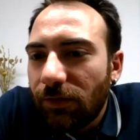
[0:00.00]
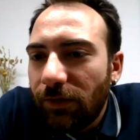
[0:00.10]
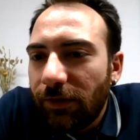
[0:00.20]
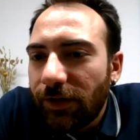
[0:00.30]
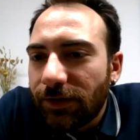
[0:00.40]

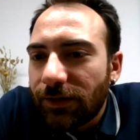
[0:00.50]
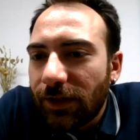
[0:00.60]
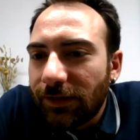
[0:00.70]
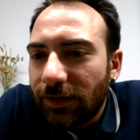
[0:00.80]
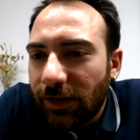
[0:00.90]
all these
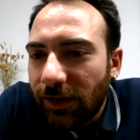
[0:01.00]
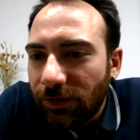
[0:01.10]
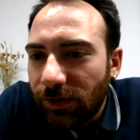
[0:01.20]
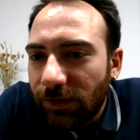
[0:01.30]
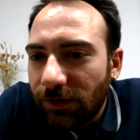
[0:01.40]

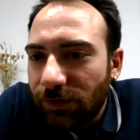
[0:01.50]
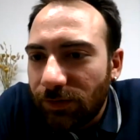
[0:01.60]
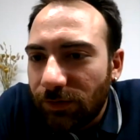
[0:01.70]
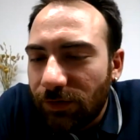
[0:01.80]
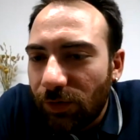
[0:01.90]
undergraduate
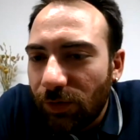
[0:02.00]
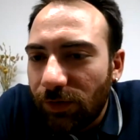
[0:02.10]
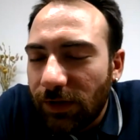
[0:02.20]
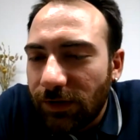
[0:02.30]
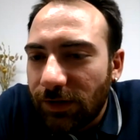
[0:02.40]

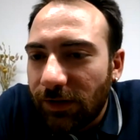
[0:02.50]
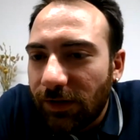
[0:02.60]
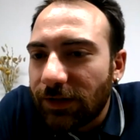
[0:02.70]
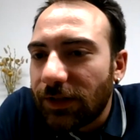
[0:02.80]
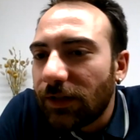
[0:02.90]
students in
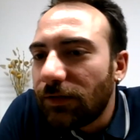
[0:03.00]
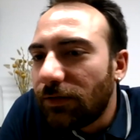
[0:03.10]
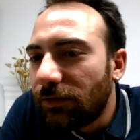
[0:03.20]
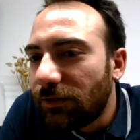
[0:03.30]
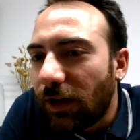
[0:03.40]
the chat.
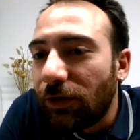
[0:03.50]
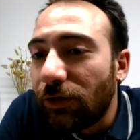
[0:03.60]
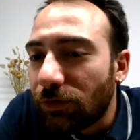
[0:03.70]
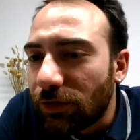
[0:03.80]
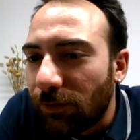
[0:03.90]
I
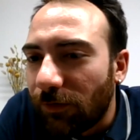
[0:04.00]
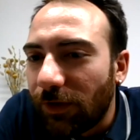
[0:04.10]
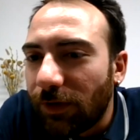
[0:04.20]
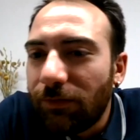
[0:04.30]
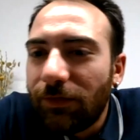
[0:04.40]
know some of
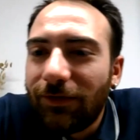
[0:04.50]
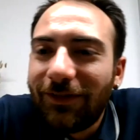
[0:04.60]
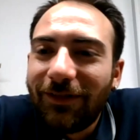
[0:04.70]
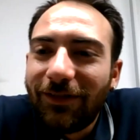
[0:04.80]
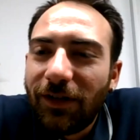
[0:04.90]
them.
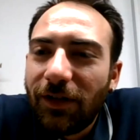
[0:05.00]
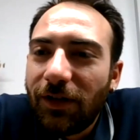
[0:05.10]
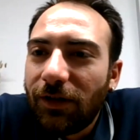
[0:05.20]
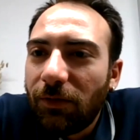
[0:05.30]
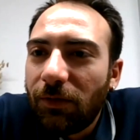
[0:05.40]

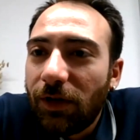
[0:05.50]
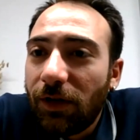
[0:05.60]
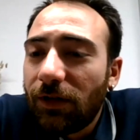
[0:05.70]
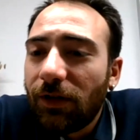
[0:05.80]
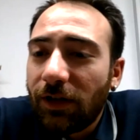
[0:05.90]

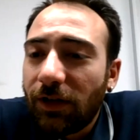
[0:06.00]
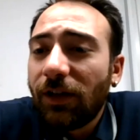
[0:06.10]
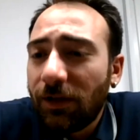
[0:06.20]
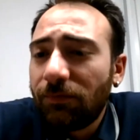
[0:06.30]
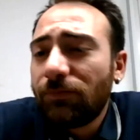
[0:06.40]
And
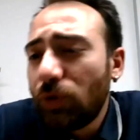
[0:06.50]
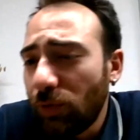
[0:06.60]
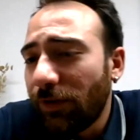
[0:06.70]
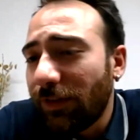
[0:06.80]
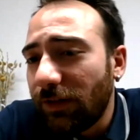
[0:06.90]
I'm
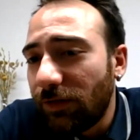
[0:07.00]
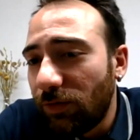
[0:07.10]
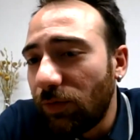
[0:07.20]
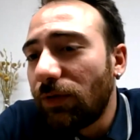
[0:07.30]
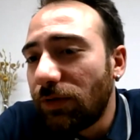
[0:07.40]
sure they
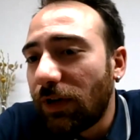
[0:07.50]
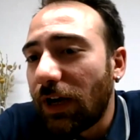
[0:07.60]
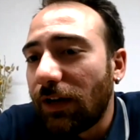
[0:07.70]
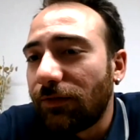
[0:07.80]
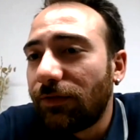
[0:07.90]
do
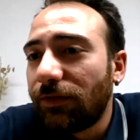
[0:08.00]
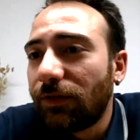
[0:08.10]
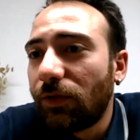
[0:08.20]
have